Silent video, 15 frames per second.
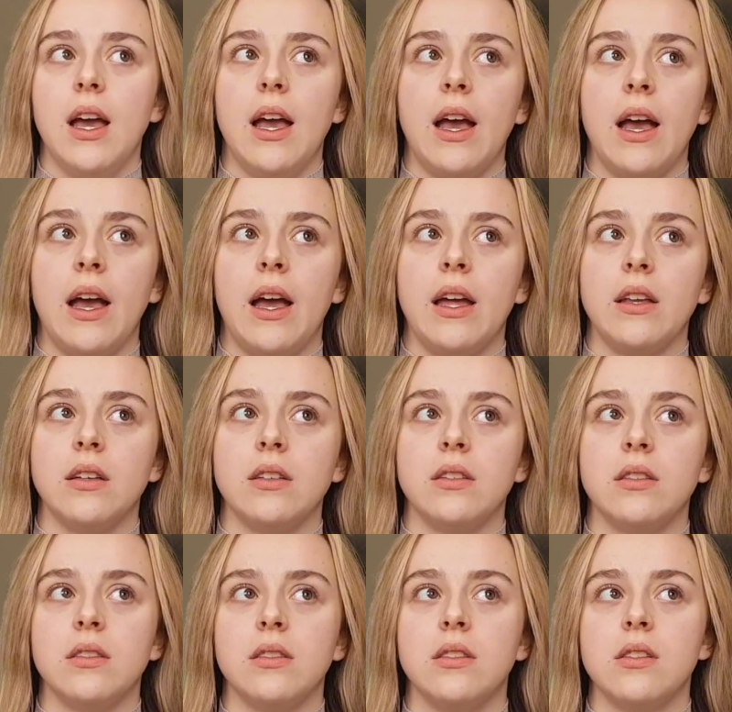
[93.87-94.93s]

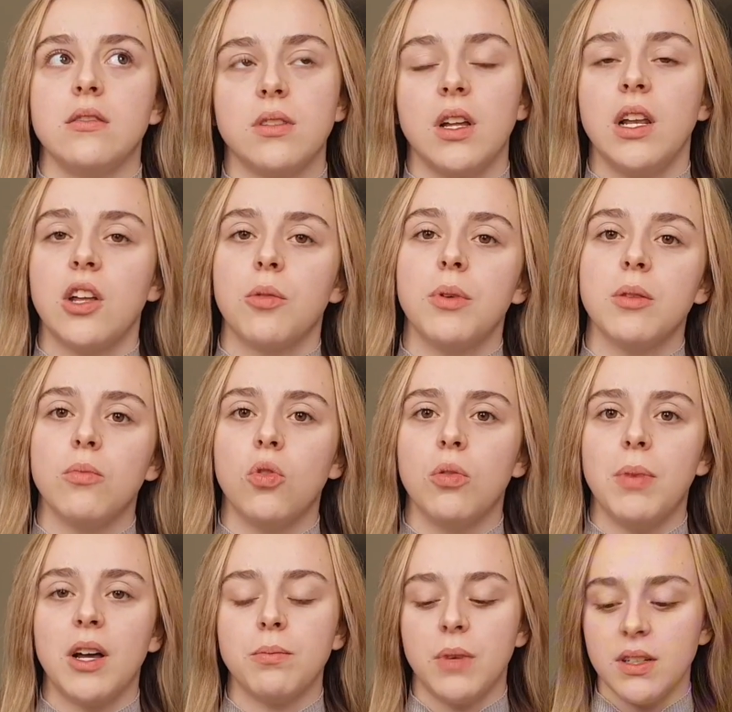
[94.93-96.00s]
and a little bit more
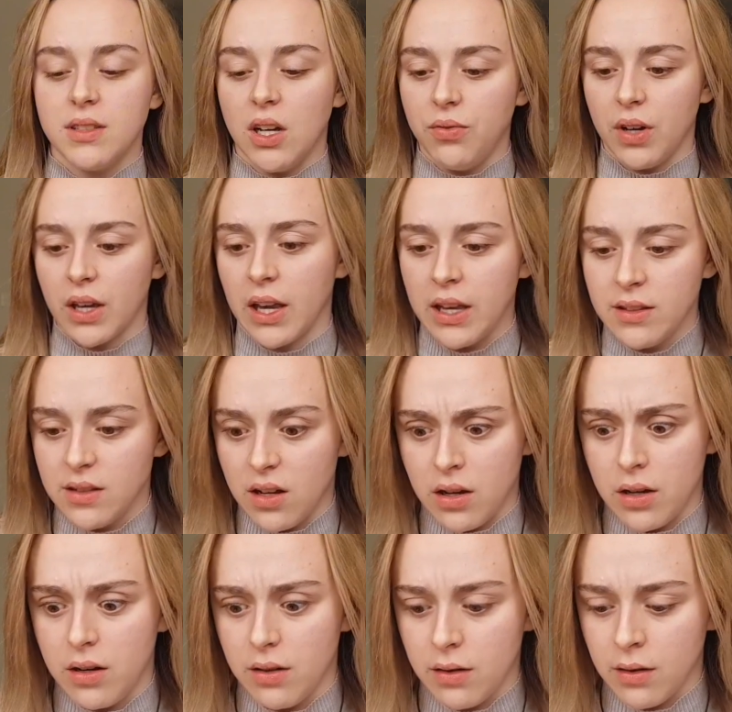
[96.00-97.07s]
about myself, I guess.
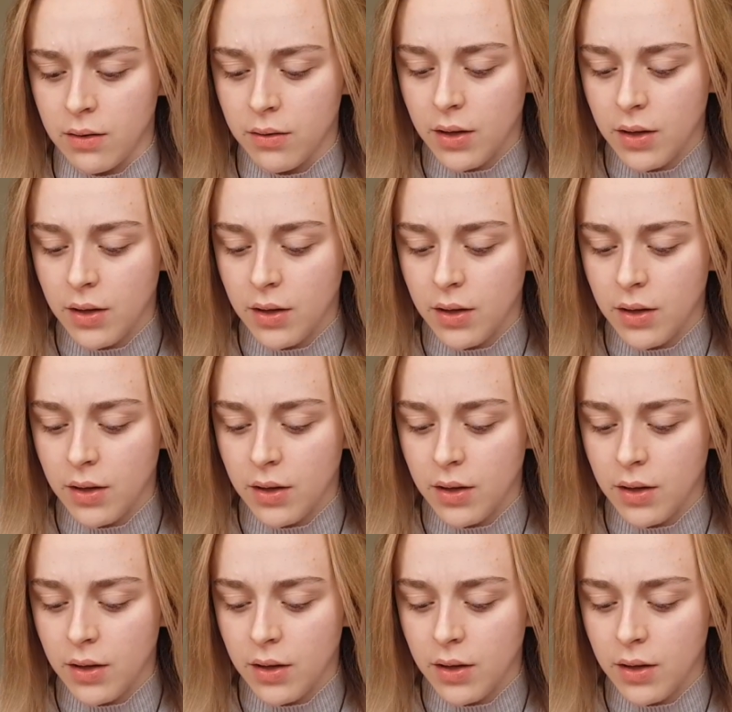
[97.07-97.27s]
I don't know.